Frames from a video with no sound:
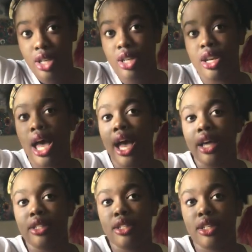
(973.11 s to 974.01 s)

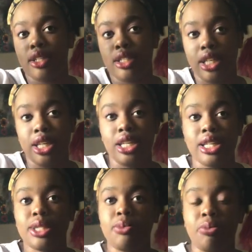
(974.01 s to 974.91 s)
not
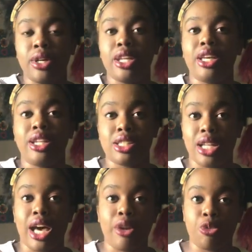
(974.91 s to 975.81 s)
tedious, but it is a
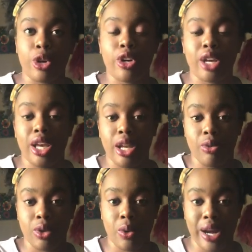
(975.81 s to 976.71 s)
lot of work and it
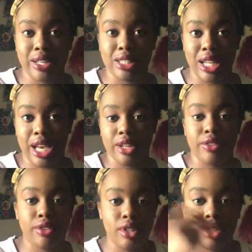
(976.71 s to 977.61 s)
requires a lot
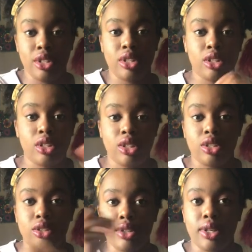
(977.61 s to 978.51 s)
of
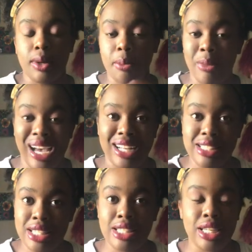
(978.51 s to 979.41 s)
my
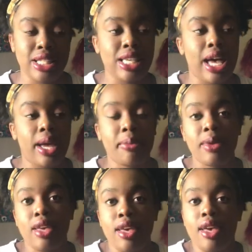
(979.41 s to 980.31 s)
attention and time.
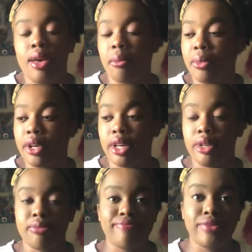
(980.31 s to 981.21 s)
But
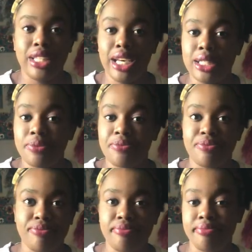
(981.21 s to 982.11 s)
yeah,
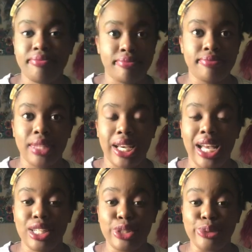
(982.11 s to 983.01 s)
I
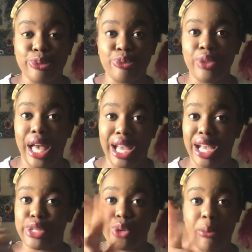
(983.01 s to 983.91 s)
got you. I'm
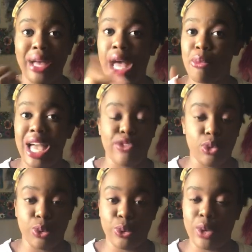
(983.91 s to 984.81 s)
gonna have
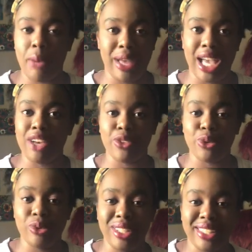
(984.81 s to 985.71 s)
you, boo. I'm gonna have
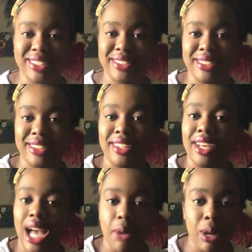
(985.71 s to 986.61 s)
you.
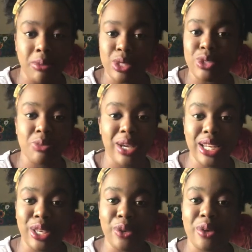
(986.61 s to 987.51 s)
I promise to
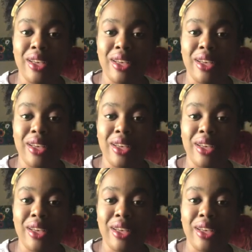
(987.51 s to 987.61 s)
respond to you.